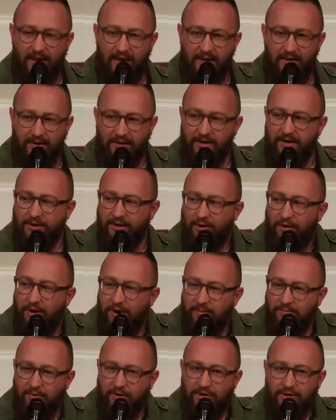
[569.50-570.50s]
good Lord,
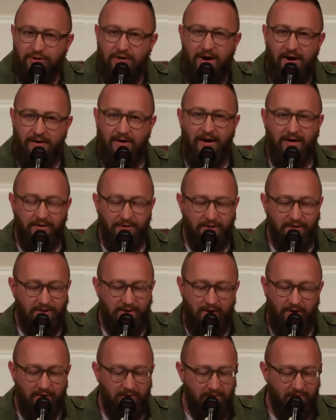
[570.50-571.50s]
I'm really trying not to
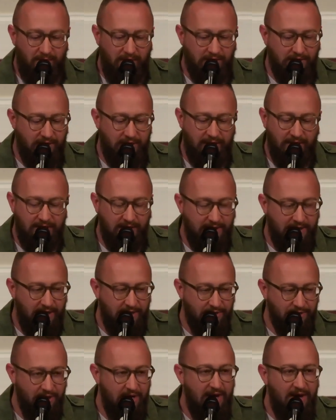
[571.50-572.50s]
start busting into
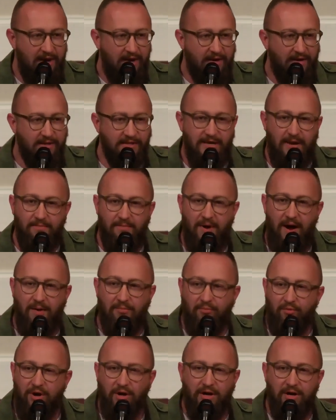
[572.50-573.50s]
tears because I'm
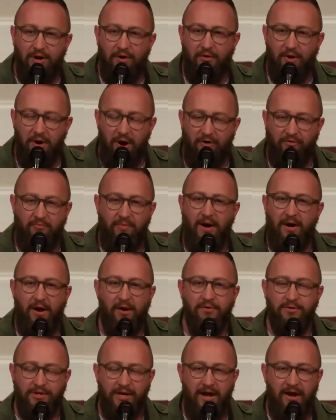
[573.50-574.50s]
I'm really going off my
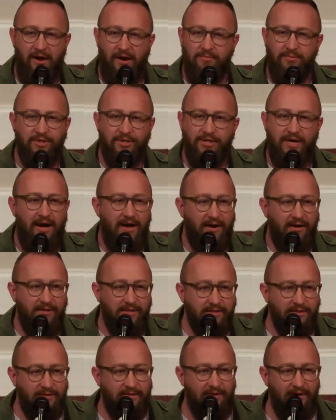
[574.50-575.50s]
notes now, and I'm just kind of
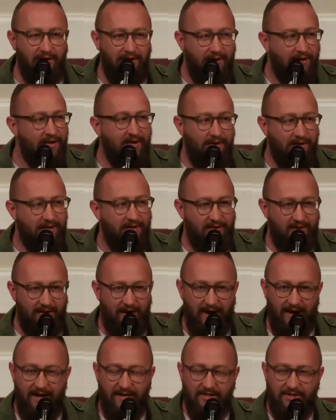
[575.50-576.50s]
just,
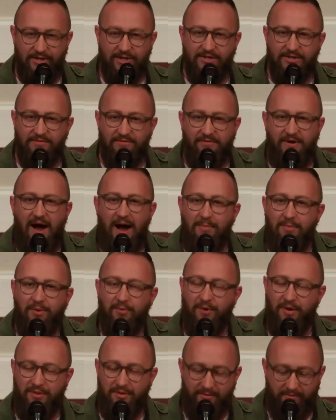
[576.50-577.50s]
I guess, just vibing
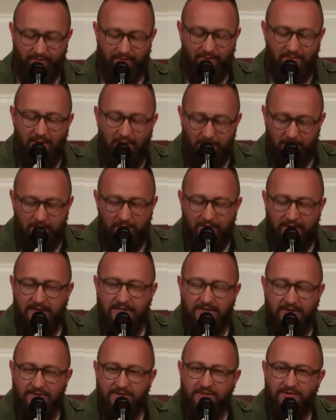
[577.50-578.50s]
with you for a moment
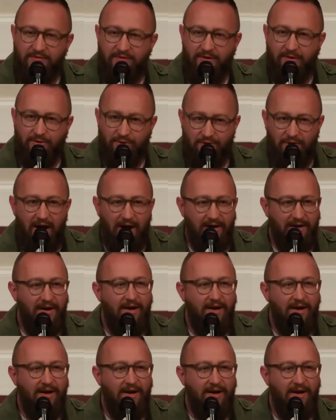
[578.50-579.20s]
because it just feels right.